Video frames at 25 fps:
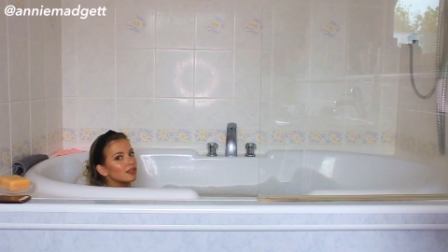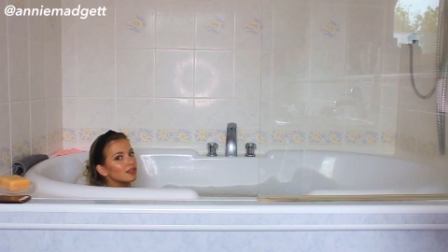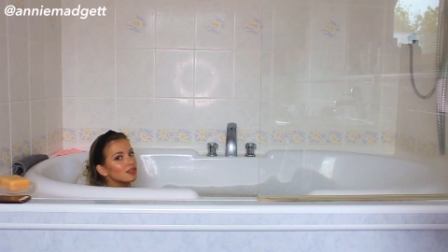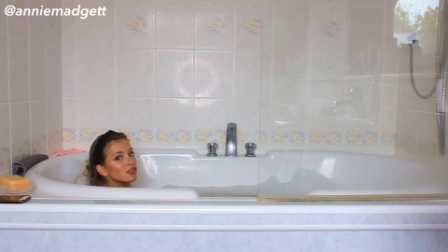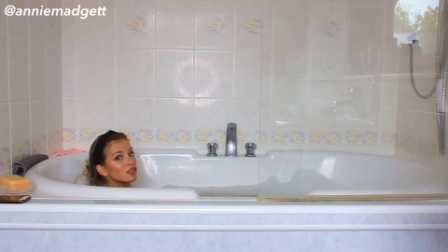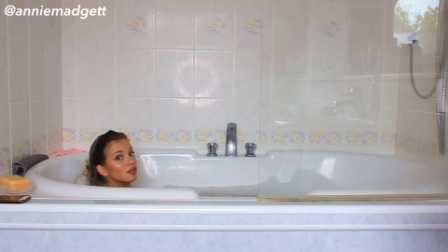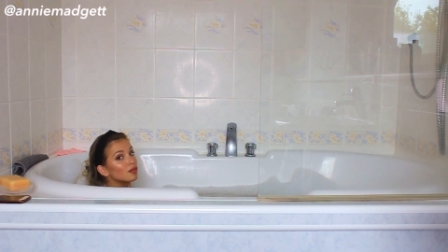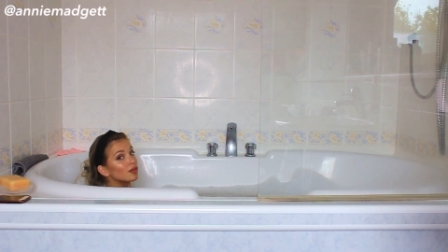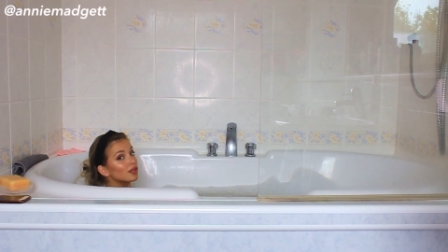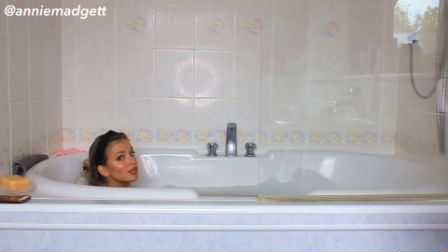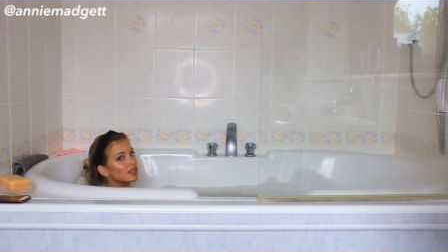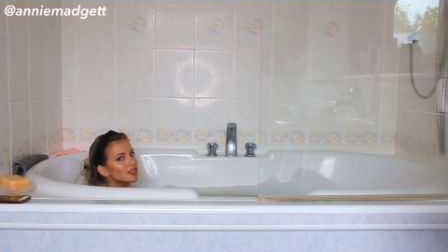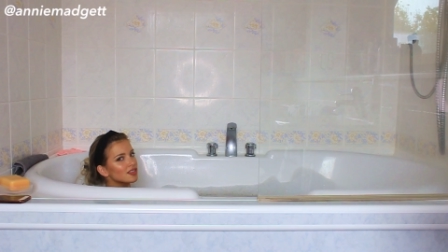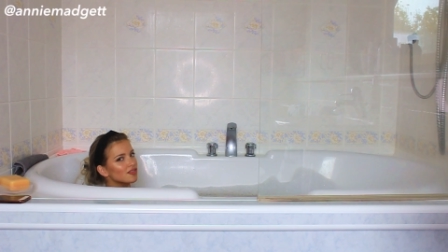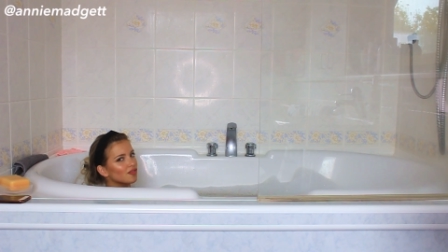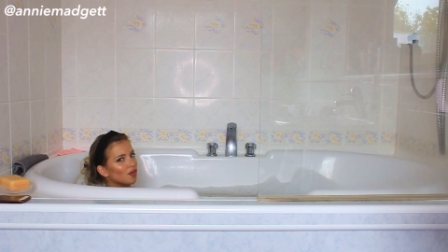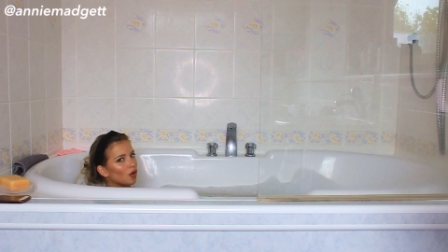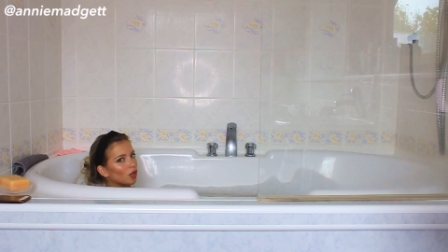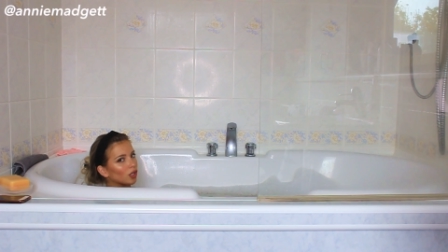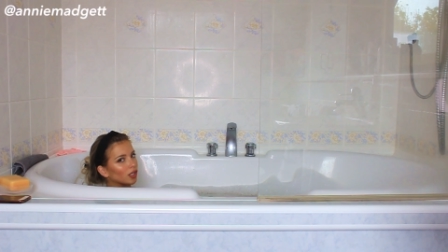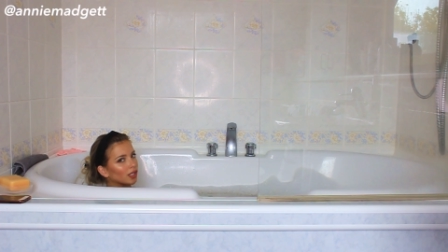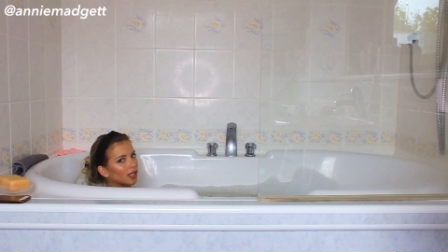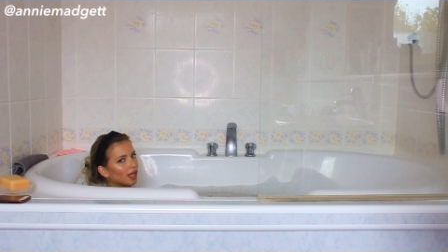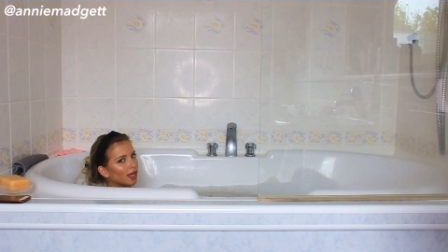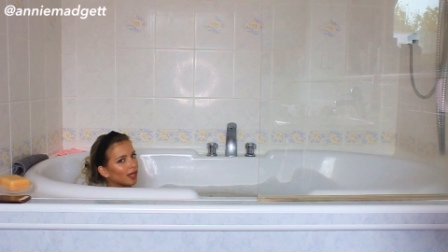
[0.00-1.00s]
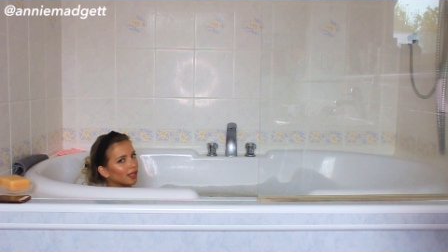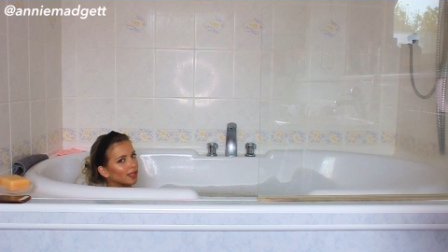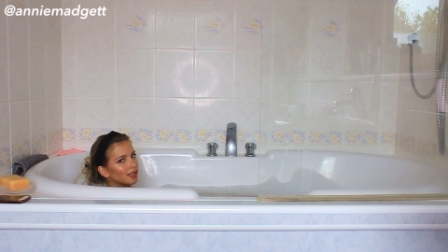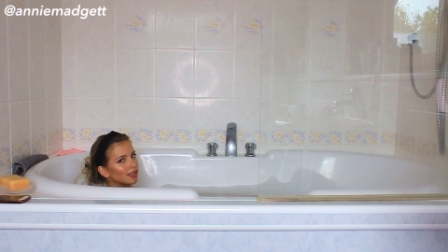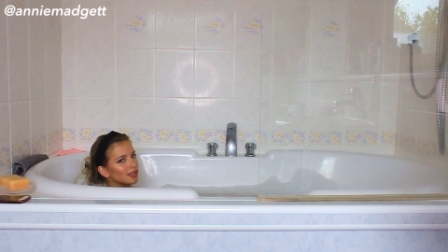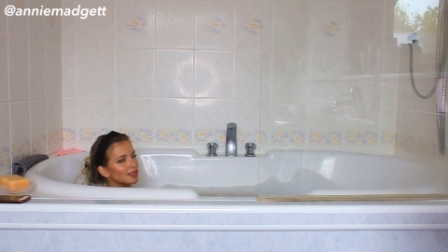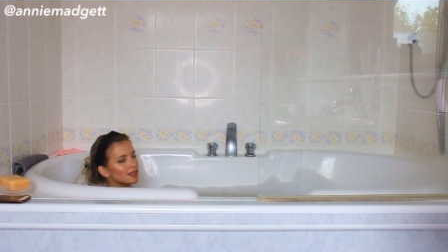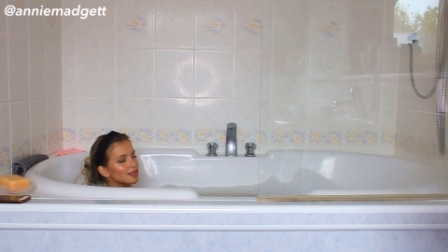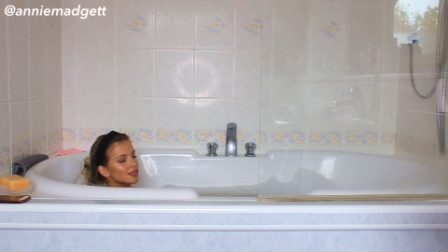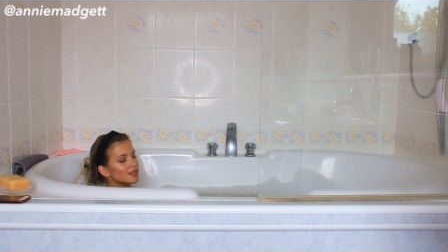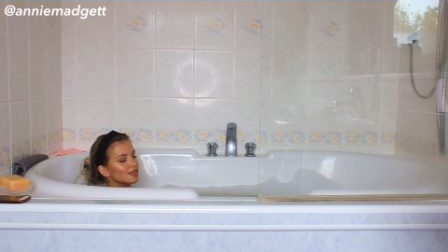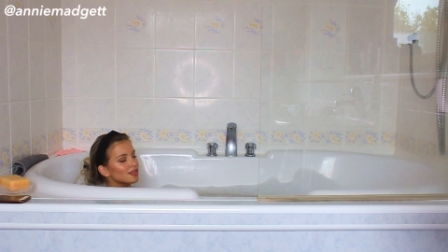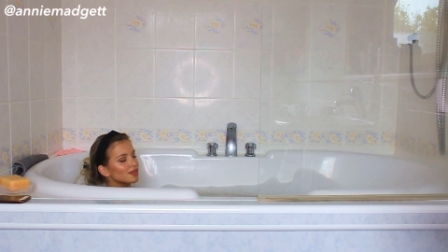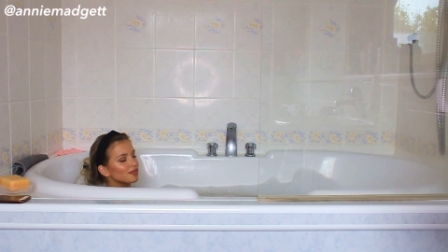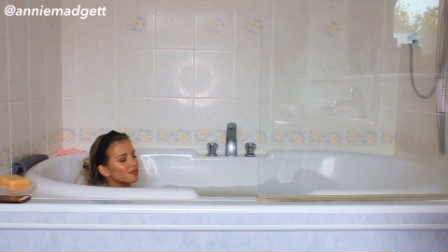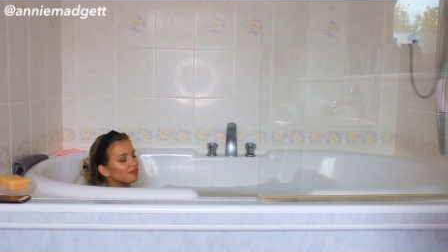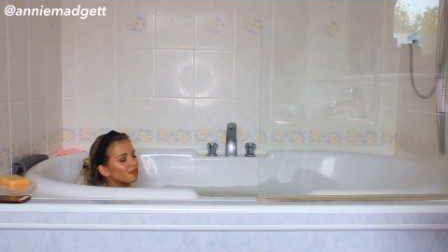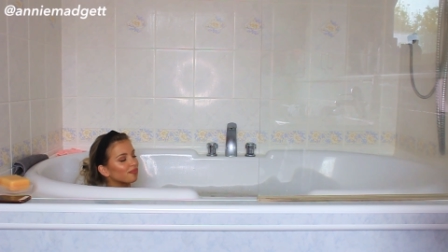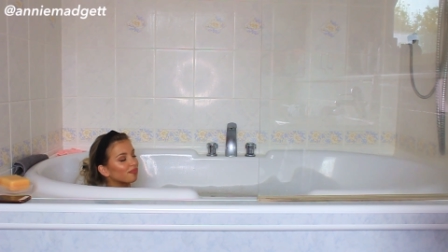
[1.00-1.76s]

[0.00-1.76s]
to exfoliate.